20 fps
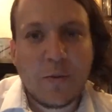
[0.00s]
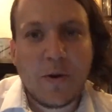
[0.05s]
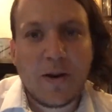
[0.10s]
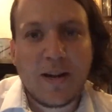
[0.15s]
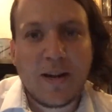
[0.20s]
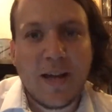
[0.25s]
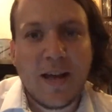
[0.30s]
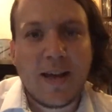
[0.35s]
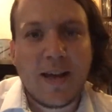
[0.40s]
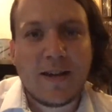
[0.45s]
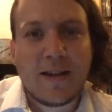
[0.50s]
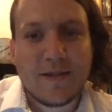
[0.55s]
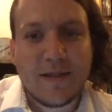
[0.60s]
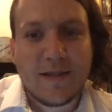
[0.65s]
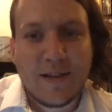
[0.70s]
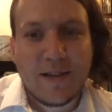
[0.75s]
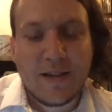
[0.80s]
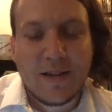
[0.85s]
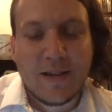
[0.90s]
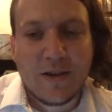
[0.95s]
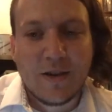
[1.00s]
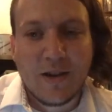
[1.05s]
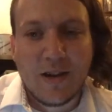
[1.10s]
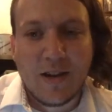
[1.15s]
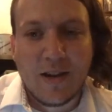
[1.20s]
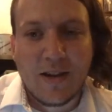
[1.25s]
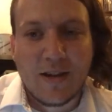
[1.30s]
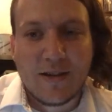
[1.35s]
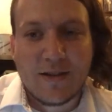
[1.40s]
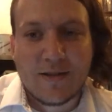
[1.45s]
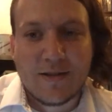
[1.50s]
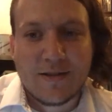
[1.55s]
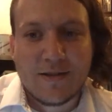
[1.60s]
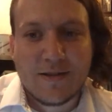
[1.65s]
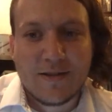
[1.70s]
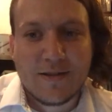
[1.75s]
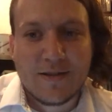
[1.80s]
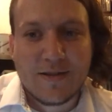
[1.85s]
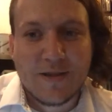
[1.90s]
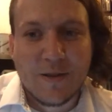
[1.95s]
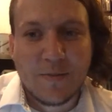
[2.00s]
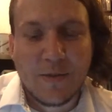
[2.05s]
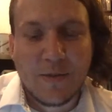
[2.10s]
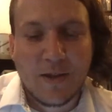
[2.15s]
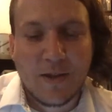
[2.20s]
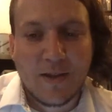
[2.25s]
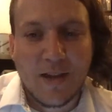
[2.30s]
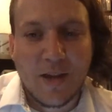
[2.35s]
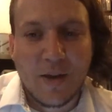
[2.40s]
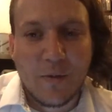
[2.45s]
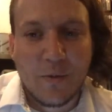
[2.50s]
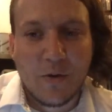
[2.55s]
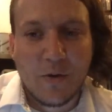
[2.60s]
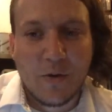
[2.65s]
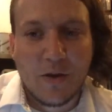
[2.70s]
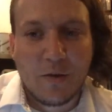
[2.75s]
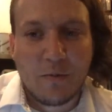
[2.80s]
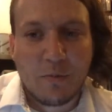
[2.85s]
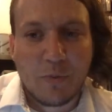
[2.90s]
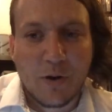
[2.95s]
2018 is something that will